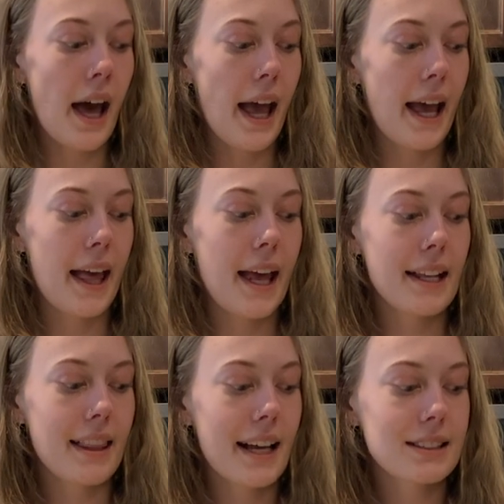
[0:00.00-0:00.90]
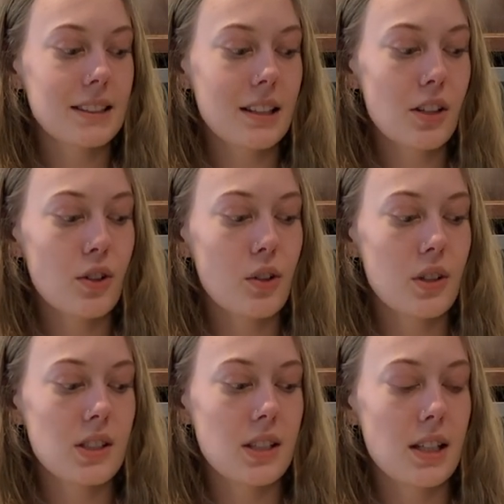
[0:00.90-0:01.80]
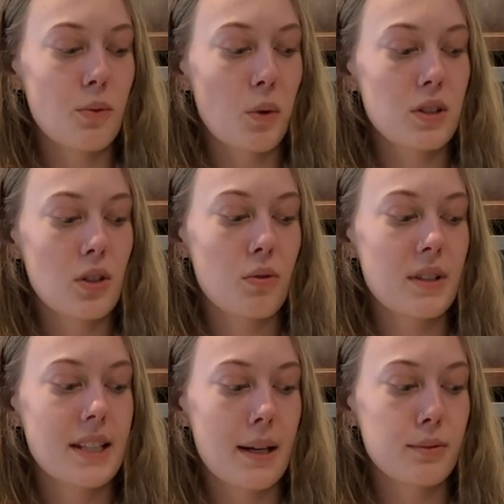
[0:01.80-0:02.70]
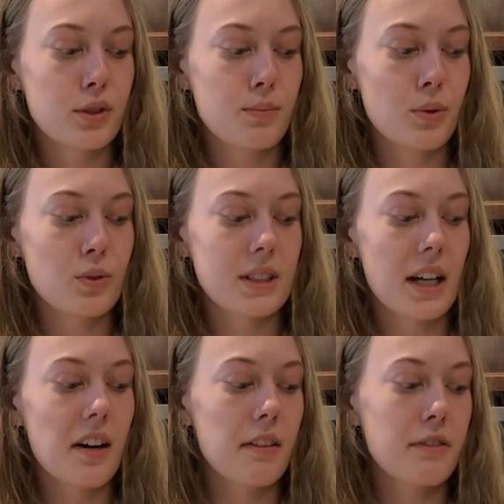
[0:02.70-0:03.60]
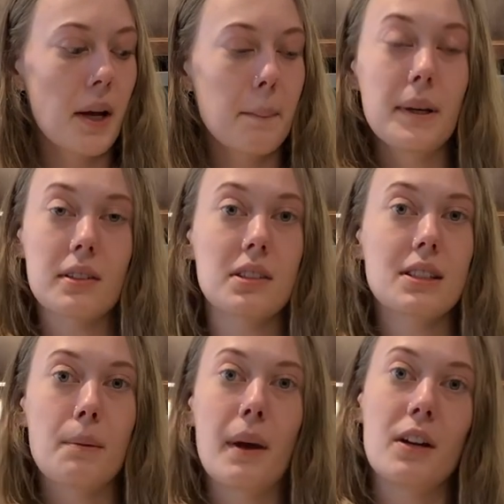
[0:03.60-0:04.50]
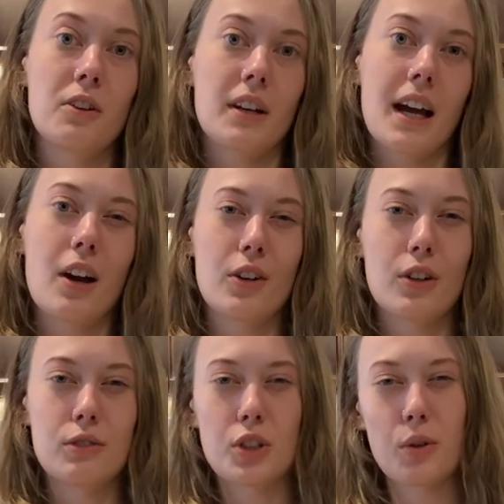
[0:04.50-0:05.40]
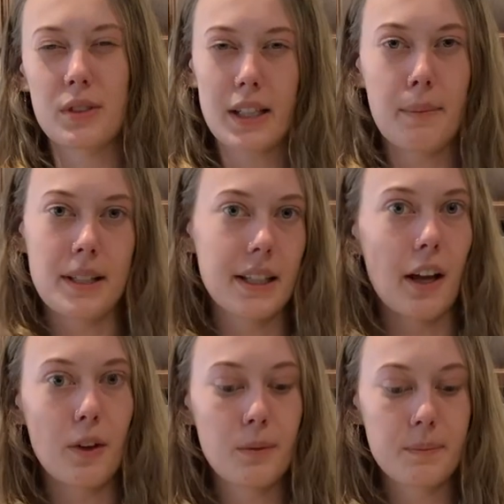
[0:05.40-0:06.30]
And lastly, you're going to need 1 to 3 tablespoons of milk, depending on how your dough is coming together.